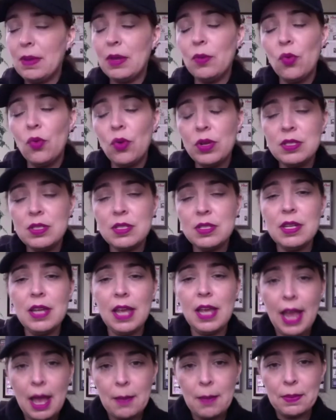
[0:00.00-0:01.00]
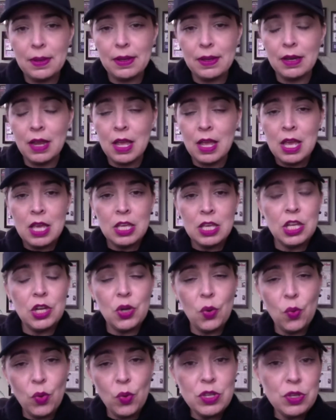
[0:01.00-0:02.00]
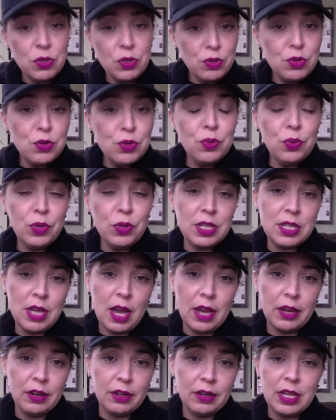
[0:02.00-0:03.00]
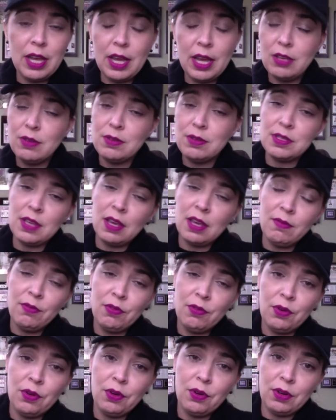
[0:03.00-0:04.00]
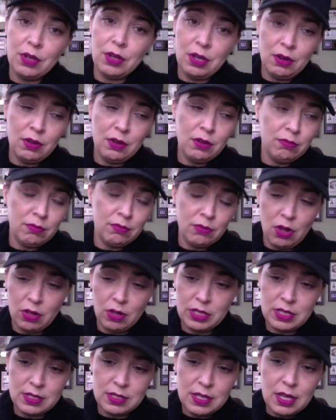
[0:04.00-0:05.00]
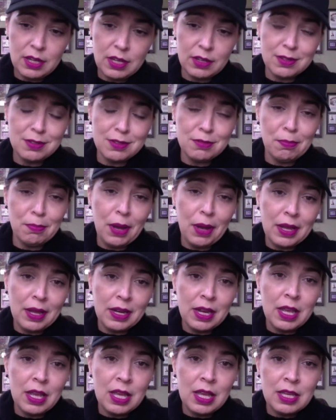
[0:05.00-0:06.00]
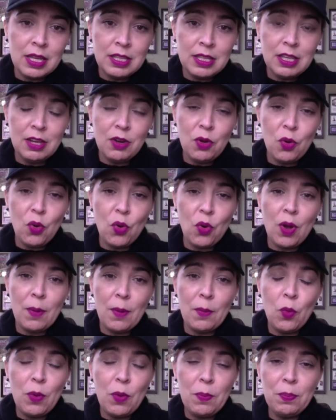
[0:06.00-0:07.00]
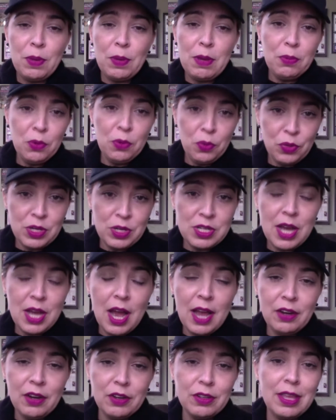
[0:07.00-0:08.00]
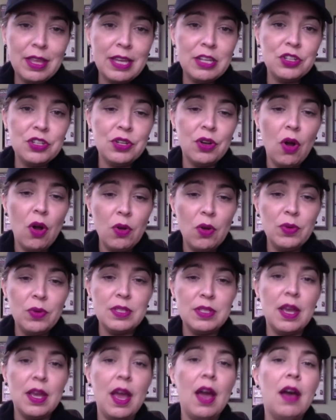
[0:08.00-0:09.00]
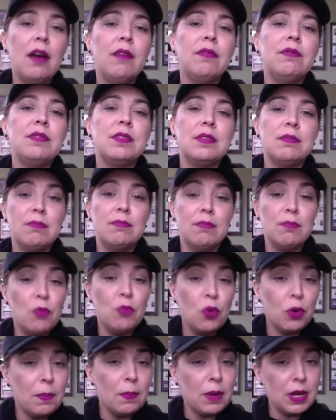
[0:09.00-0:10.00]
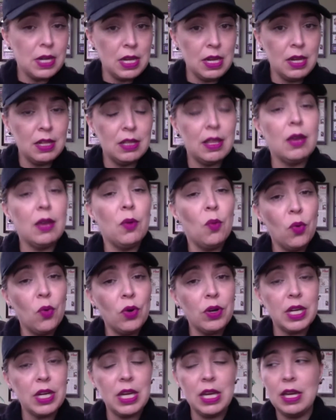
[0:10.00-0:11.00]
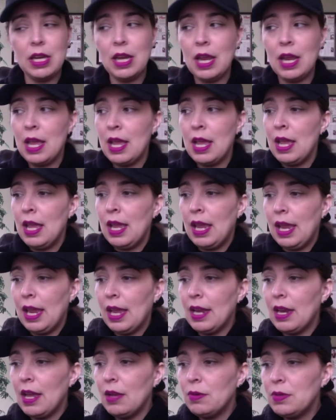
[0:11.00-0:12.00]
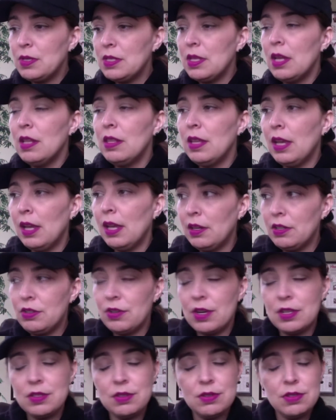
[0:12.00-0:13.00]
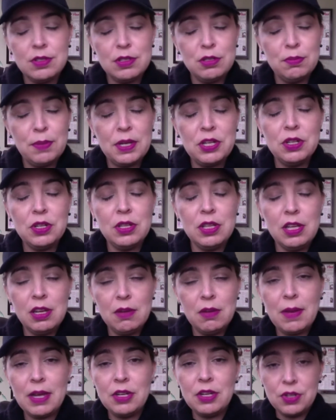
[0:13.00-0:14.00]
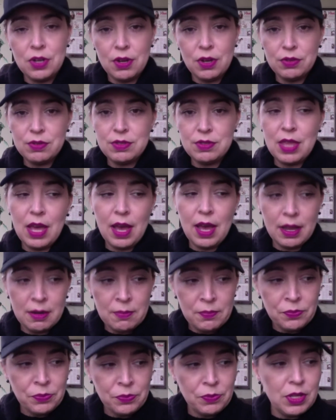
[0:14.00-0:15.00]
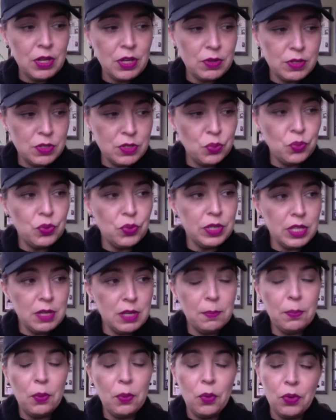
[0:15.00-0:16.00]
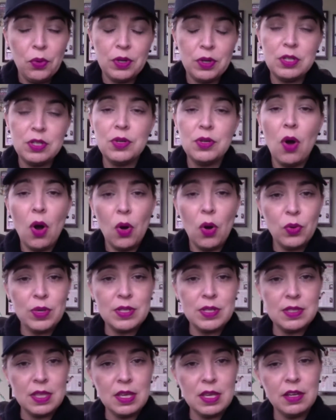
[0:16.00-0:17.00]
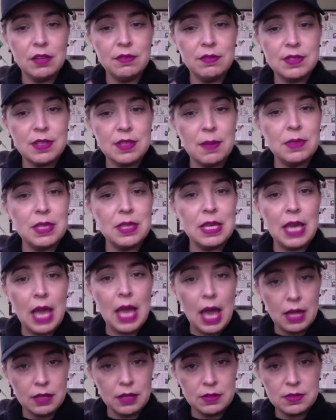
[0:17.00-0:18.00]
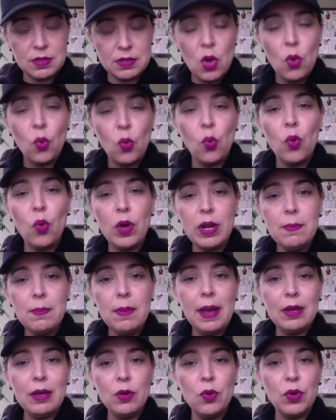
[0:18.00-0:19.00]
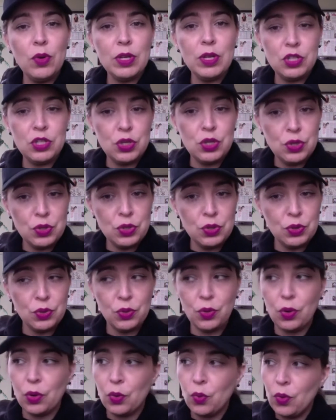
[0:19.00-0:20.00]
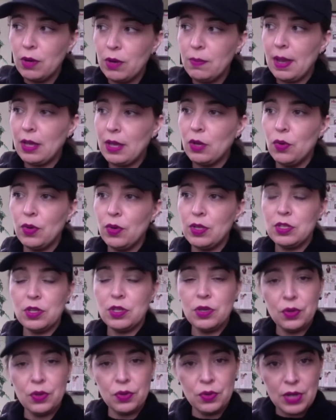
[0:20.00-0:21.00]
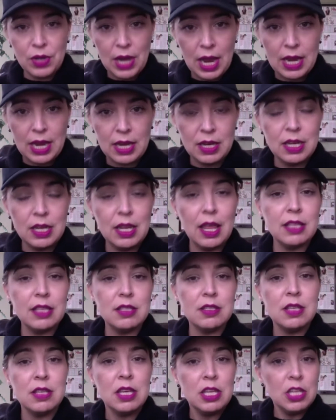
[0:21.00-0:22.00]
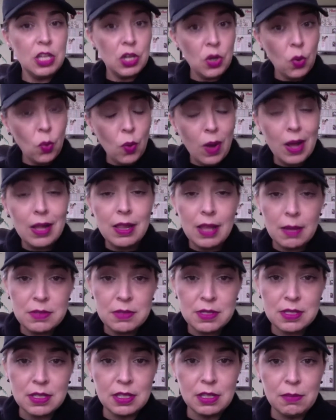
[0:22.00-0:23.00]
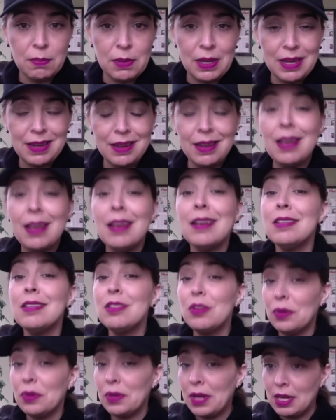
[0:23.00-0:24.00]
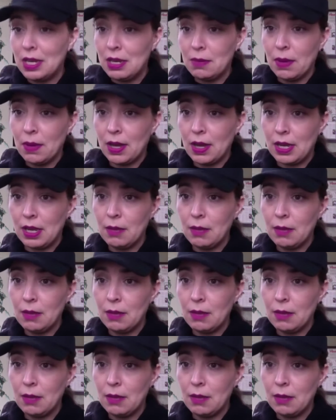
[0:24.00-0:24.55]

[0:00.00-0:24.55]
what's going to happen, you know, when you do retire? Yeah, you save for, you know, all these years, but you know, when people retire, they should always have more money, like working. And I always tell the hairdressers, especially in my shows, that, you know, it's really important to always think of something else. What am I going to do, or what am I going to create that's, you know, while I'm sleeping, is creating money?